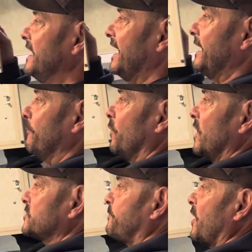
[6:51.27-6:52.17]
And it
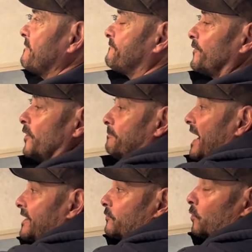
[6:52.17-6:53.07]
was prepped for a
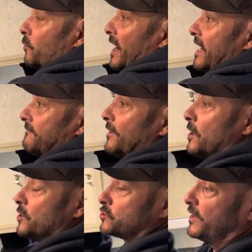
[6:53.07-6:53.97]
microwave,
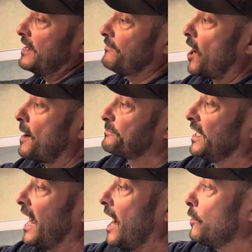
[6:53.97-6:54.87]
so they've
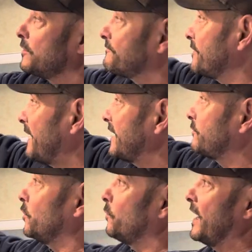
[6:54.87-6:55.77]
opted out of the
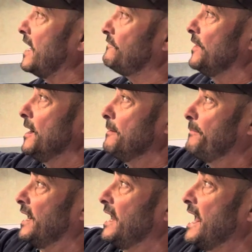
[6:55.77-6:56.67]
microwave,
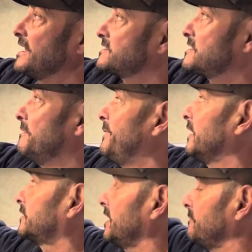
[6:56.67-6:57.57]
but it has the
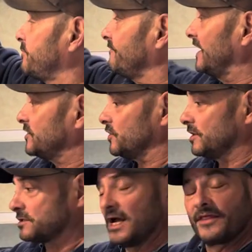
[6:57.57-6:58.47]
built-in
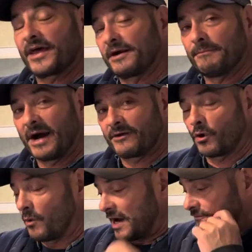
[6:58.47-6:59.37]
provisions that a
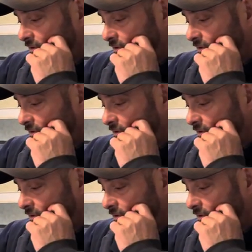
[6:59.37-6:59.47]
microwave